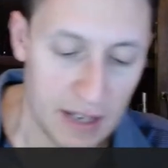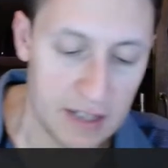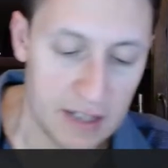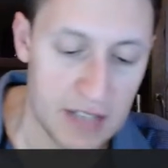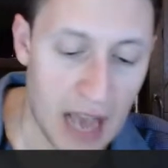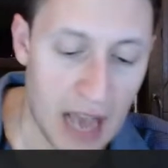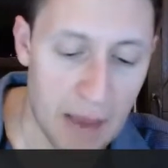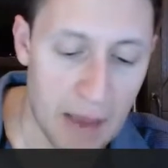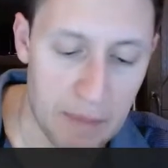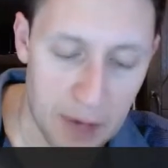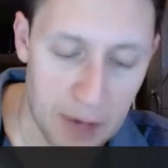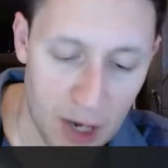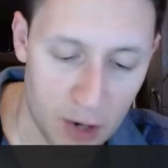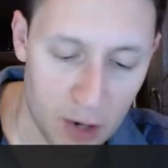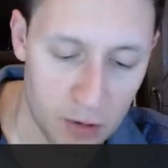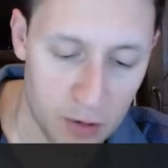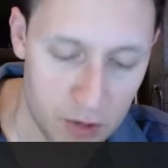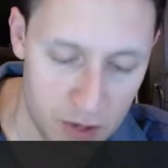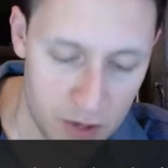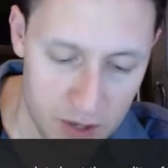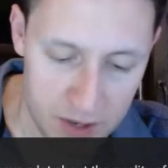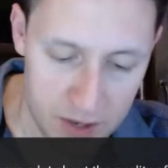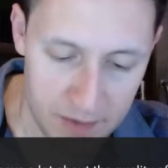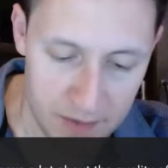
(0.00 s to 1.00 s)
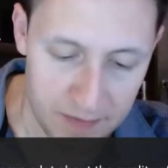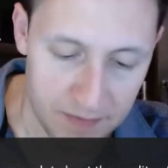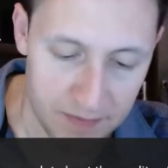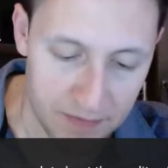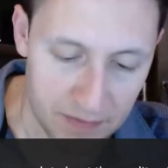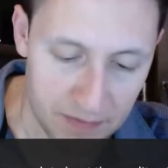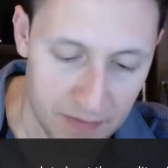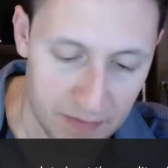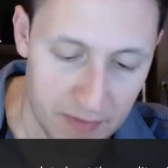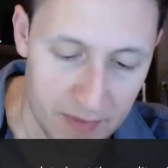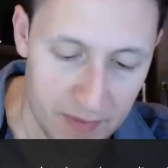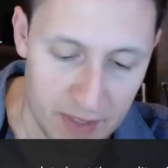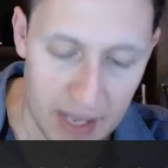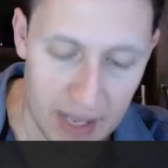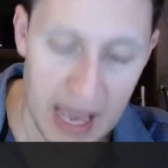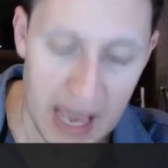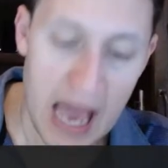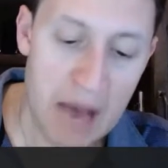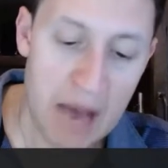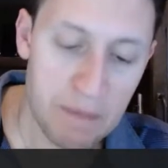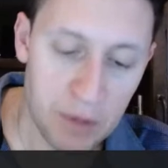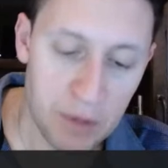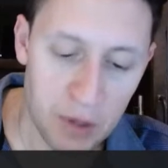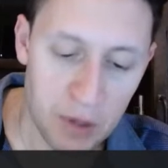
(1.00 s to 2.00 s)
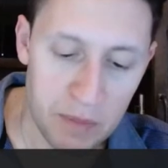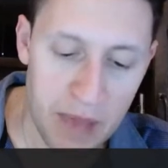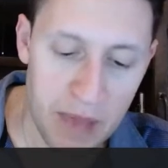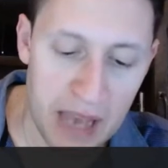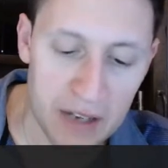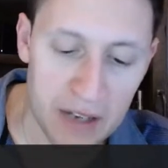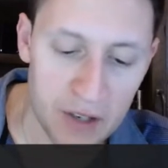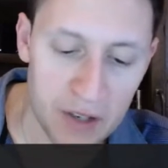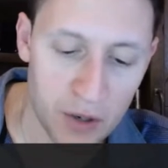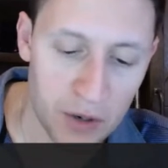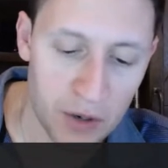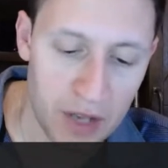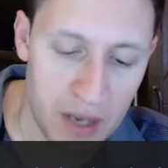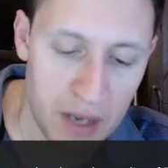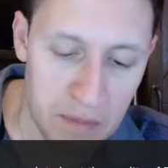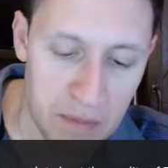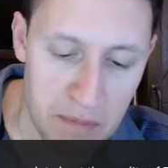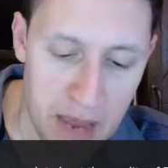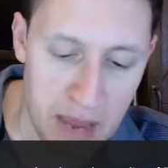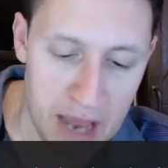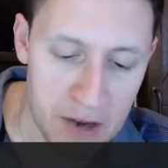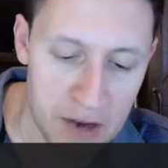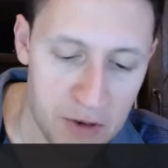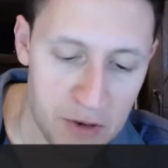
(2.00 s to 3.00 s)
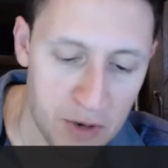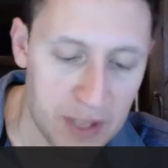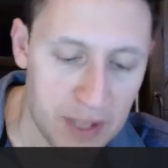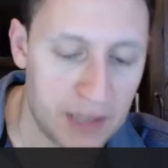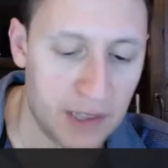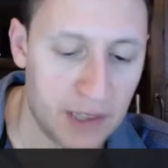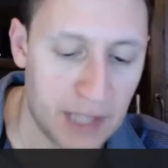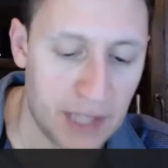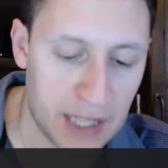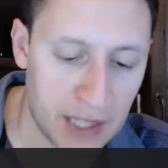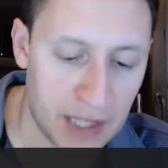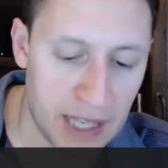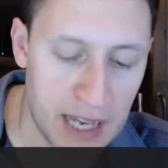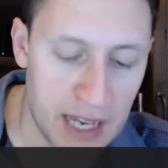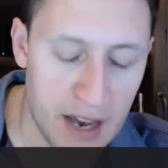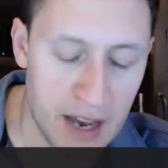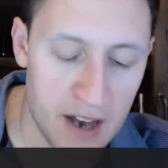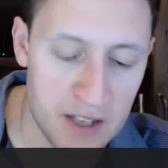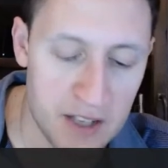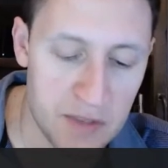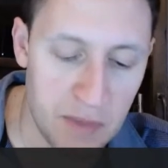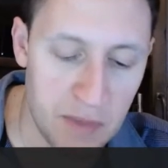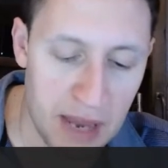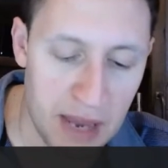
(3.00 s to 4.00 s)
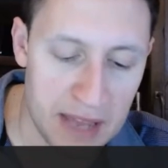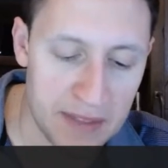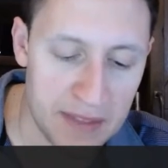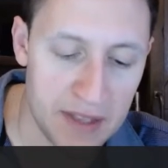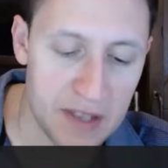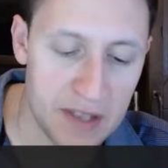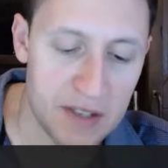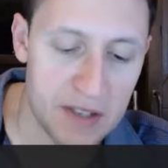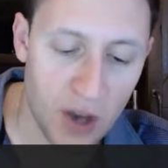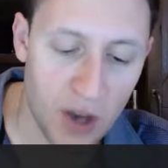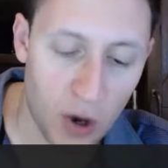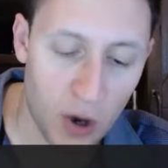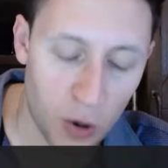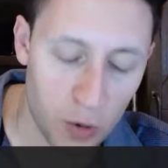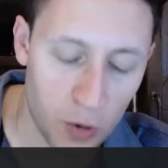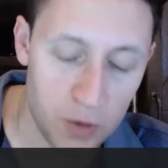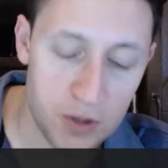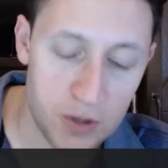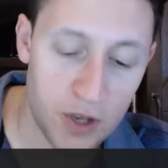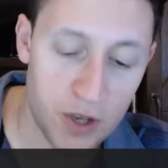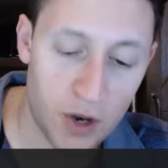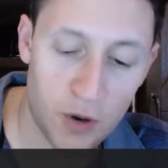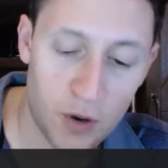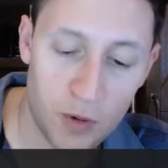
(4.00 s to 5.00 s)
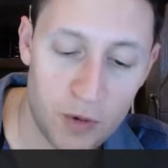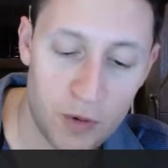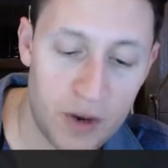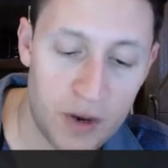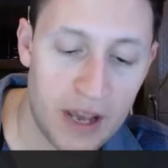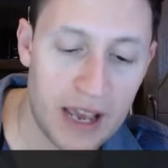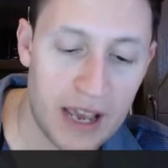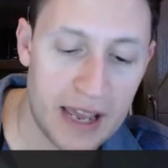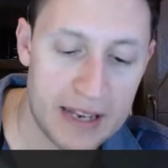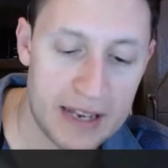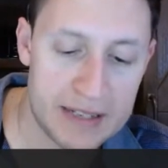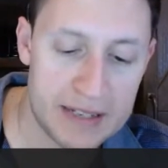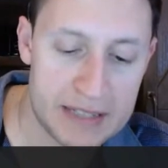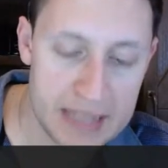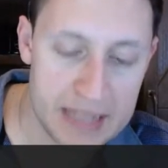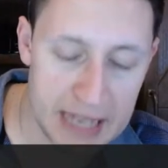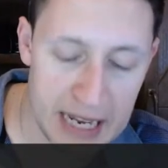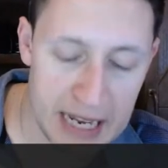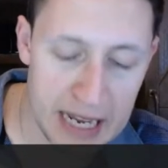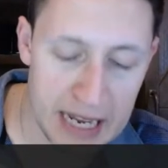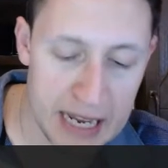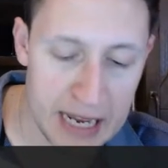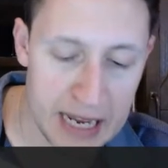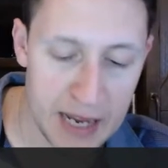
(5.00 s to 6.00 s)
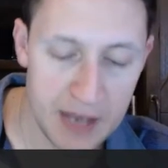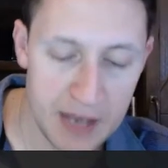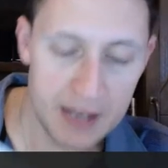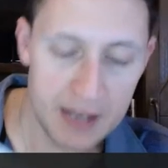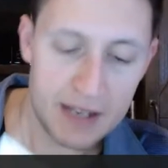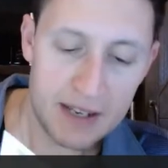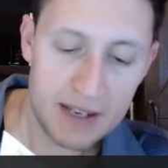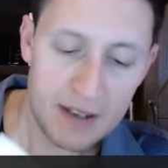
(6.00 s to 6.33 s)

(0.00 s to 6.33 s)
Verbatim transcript: Top notes Apple, magnolia, mandarin, lily, osmanthus, ozone, and tea.